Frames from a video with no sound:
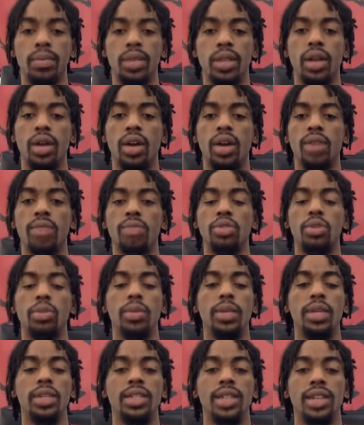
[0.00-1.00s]
Don't give them too
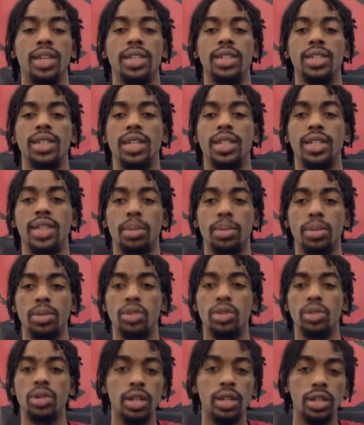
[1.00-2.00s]
many second chance
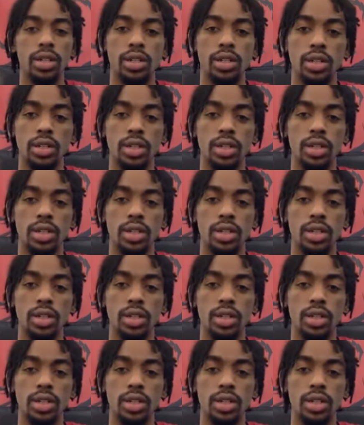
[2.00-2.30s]
opportunities.